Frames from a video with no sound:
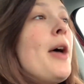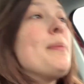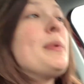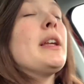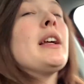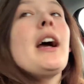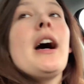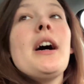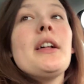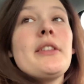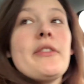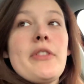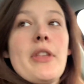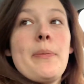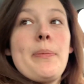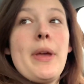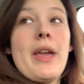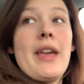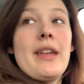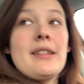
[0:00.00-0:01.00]
because of the
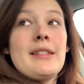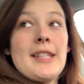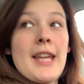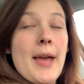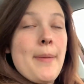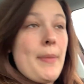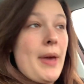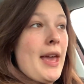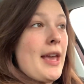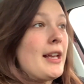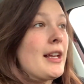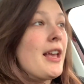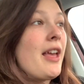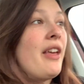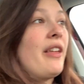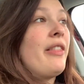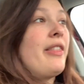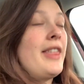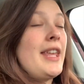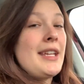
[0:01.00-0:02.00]
pandemic,
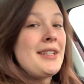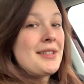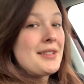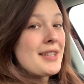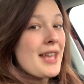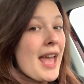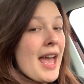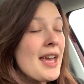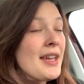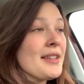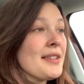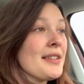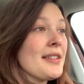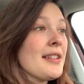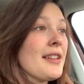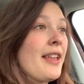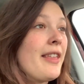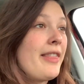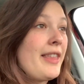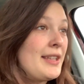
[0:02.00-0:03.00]
this test
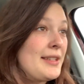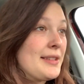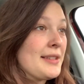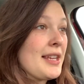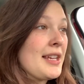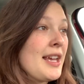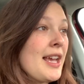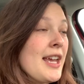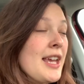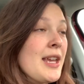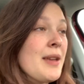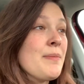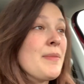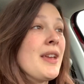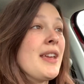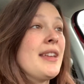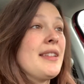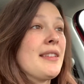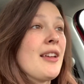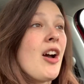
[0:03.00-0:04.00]
this time
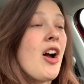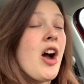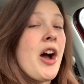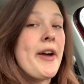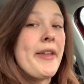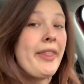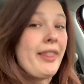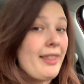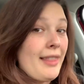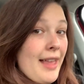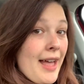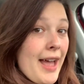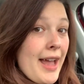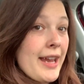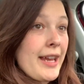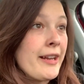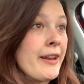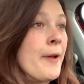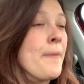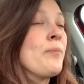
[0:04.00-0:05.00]
is
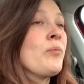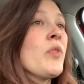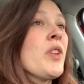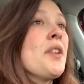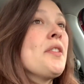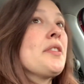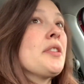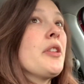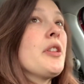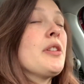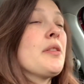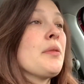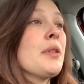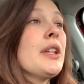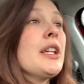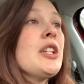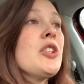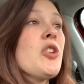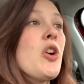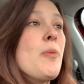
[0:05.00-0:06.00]
online. So there's
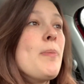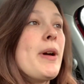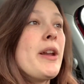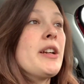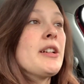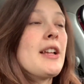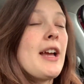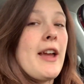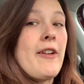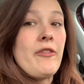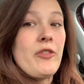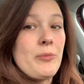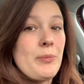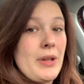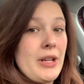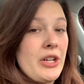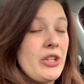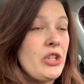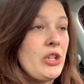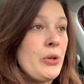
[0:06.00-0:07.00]
really no better time for
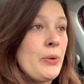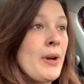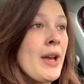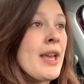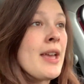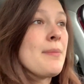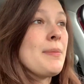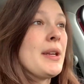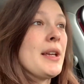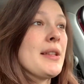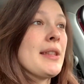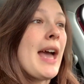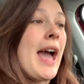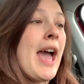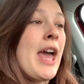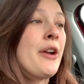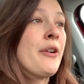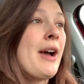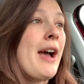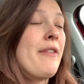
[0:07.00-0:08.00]
me to do it because
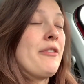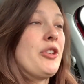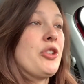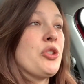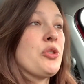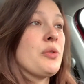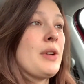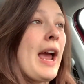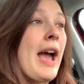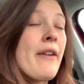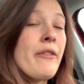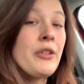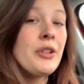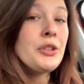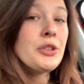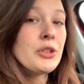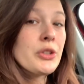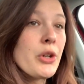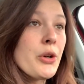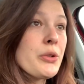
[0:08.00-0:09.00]
I don't have to travel
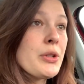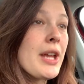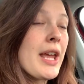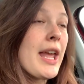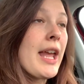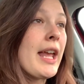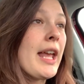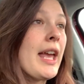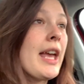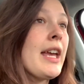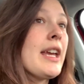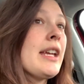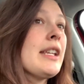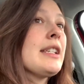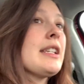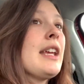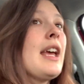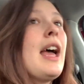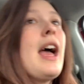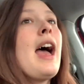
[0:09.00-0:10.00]
to go take it.
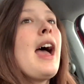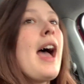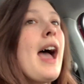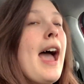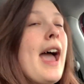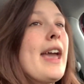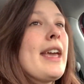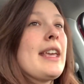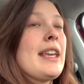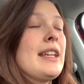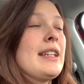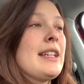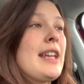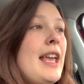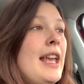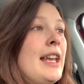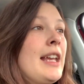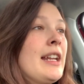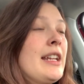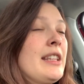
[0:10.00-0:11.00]
I can
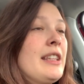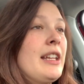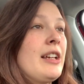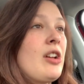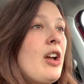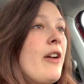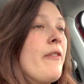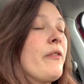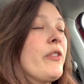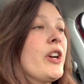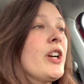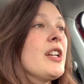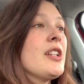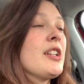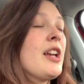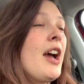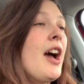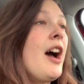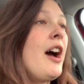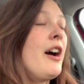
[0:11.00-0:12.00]
take it in the comfort
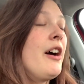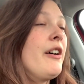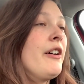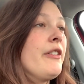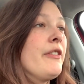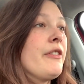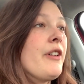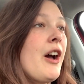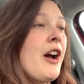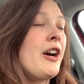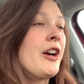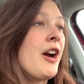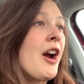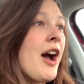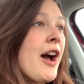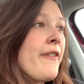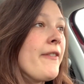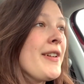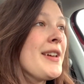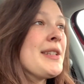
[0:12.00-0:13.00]
of our
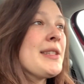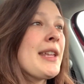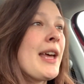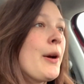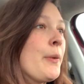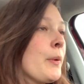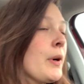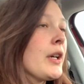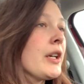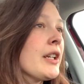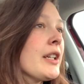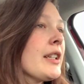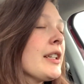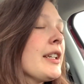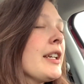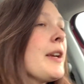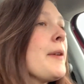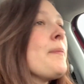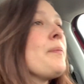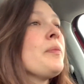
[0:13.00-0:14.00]
office at work.
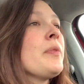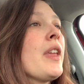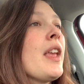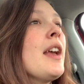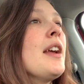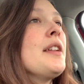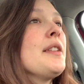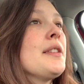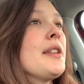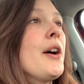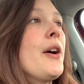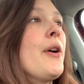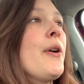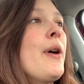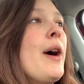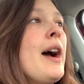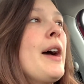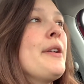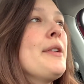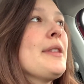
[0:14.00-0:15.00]
So
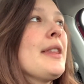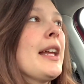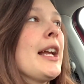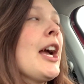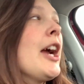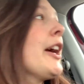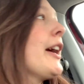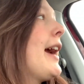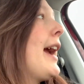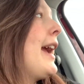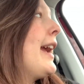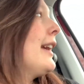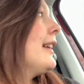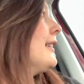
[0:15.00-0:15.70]
I was like, all right,